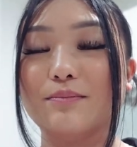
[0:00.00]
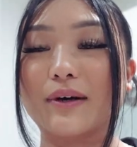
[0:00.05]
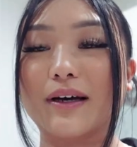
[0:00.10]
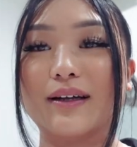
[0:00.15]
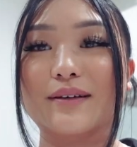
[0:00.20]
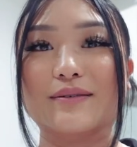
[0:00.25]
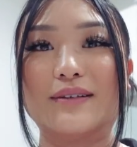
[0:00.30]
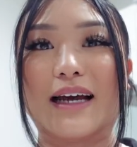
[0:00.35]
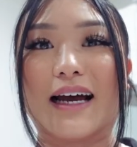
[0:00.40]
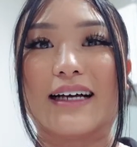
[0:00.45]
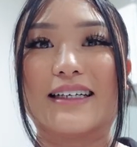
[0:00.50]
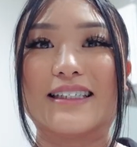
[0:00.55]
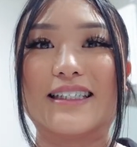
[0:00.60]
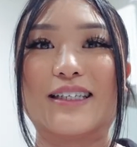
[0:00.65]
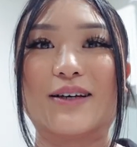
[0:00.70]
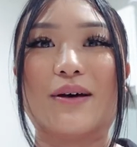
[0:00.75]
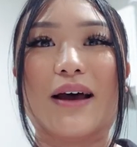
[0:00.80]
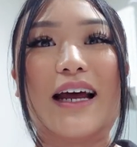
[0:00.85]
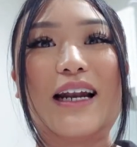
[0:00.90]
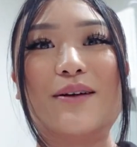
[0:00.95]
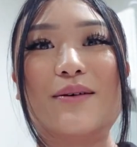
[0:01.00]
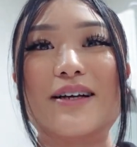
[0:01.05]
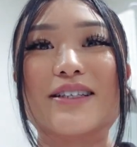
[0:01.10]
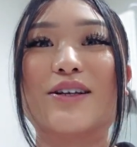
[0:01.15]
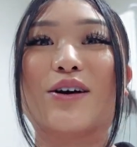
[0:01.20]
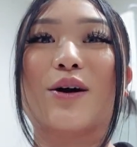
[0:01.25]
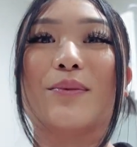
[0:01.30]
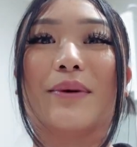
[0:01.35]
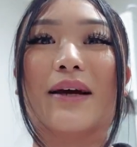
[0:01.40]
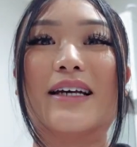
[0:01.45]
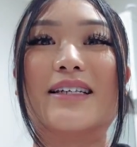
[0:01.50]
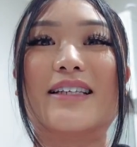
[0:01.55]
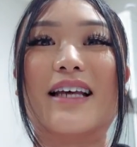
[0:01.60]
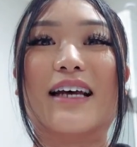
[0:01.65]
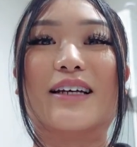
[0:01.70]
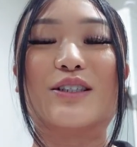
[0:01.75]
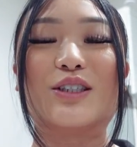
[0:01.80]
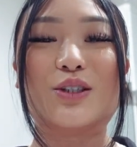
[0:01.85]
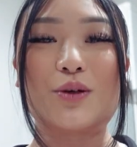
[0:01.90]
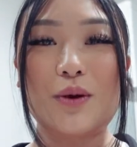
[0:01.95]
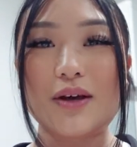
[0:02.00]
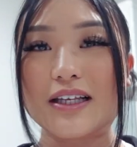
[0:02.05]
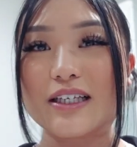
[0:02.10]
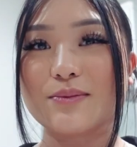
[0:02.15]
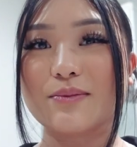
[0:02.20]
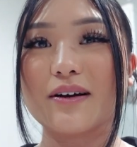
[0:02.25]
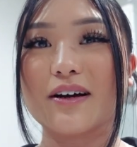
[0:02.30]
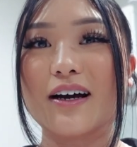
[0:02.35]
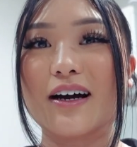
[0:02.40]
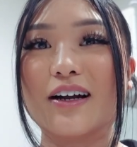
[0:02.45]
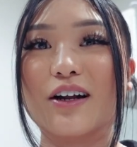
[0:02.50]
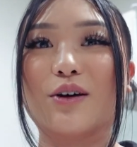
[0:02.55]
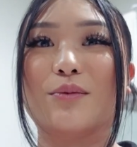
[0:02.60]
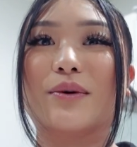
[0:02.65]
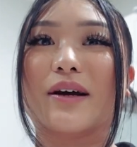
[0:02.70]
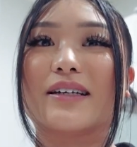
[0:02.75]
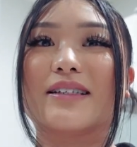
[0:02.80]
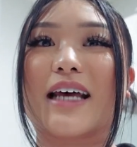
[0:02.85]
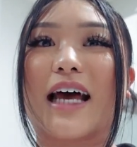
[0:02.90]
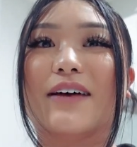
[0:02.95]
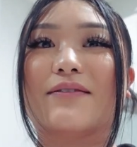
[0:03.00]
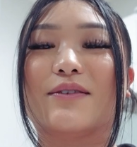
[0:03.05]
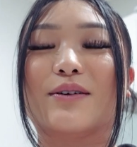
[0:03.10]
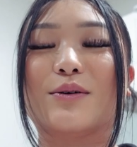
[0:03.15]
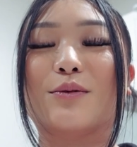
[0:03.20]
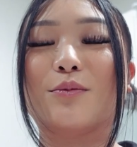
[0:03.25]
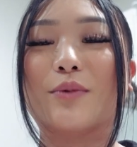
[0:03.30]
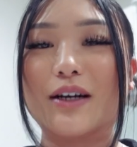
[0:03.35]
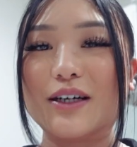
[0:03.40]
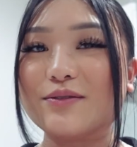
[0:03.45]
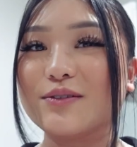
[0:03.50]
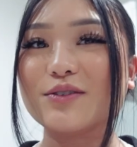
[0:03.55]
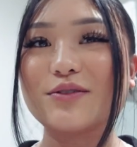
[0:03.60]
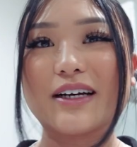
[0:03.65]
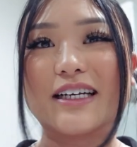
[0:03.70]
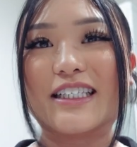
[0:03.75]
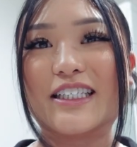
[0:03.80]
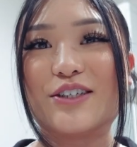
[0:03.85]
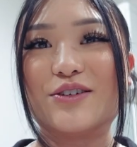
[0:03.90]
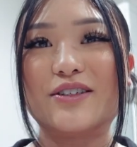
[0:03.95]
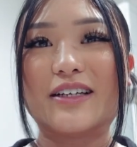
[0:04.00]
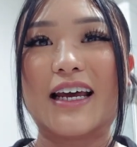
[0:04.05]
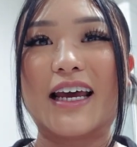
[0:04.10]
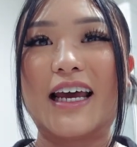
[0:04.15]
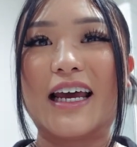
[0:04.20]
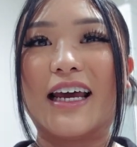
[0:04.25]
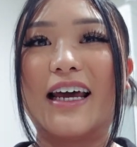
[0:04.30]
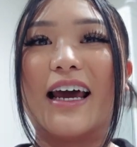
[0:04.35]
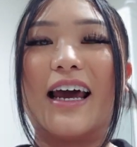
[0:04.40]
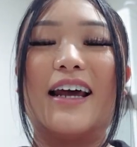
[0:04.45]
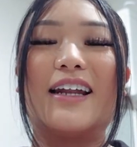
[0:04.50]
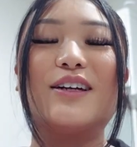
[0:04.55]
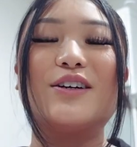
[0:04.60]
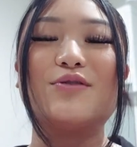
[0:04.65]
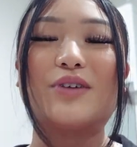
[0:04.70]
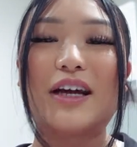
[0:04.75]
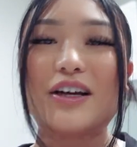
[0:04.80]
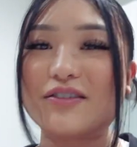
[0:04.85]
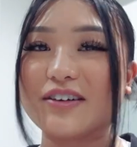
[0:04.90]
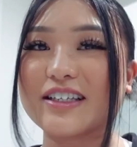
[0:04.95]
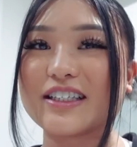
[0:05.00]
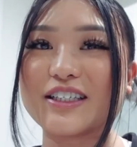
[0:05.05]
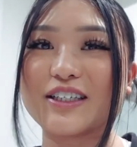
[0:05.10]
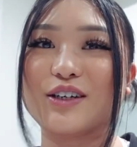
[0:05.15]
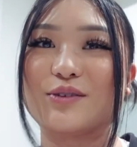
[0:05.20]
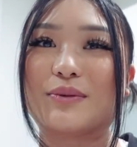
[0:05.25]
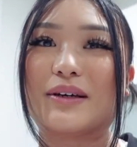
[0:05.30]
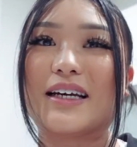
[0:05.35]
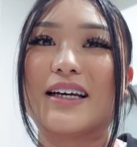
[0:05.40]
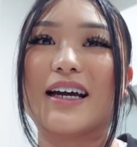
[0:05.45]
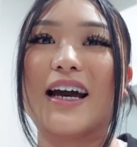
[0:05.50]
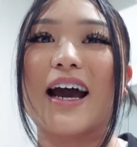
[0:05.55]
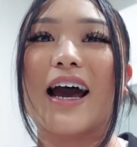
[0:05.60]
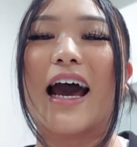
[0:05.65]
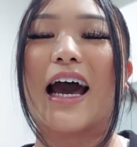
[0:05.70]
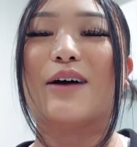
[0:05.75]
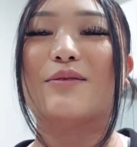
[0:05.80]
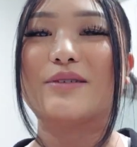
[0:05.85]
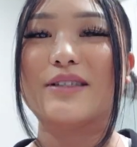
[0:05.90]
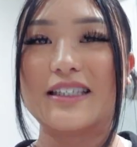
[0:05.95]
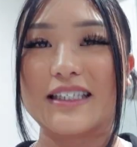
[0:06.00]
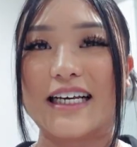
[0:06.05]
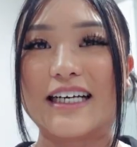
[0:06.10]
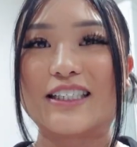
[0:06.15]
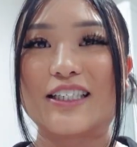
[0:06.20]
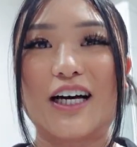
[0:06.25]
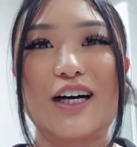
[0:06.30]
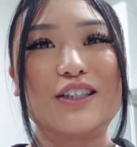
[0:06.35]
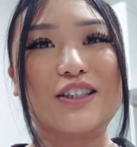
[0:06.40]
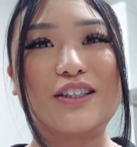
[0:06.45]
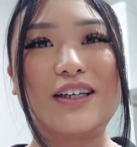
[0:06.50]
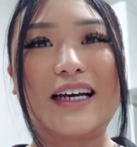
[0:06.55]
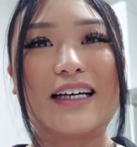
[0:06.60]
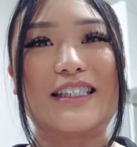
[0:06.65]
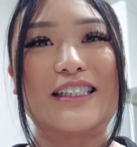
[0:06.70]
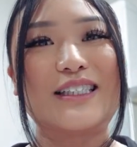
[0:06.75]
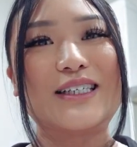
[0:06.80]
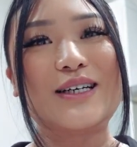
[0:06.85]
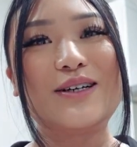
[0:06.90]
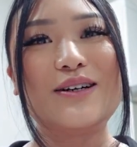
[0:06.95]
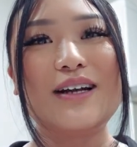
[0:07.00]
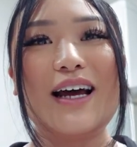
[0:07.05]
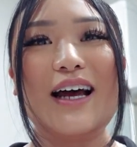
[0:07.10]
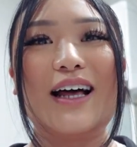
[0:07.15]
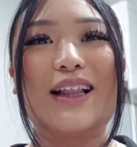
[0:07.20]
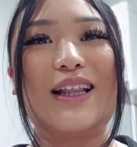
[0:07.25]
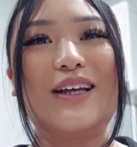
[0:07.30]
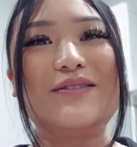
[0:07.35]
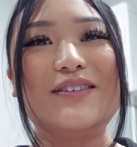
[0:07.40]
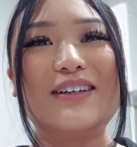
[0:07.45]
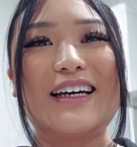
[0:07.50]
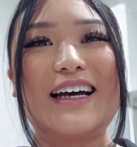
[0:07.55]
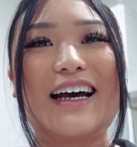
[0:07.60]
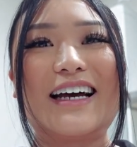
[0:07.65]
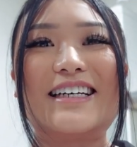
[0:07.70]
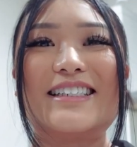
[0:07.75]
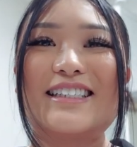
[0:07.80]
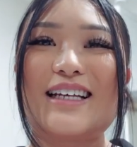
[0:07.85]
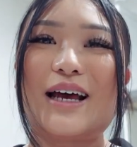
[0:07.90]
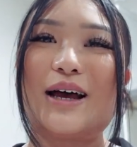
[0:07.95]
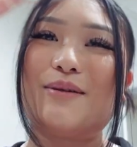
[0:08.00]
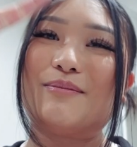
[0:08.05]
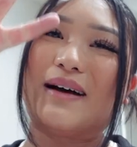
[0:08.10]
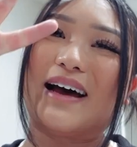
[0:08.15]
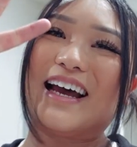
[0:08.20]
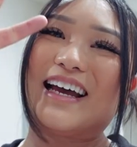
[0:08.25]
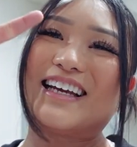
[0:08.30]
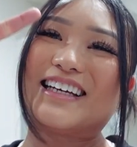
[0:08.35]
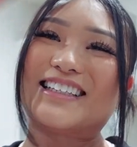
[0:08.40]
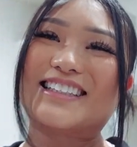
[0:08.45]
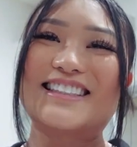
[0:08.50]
But yeah, so anyways, I hope you guys enjoy this workout. I hope you guys have a wonderful rest of your day and a great rest of your week. I will see and talk to you guys soon. Love you guys. Bye.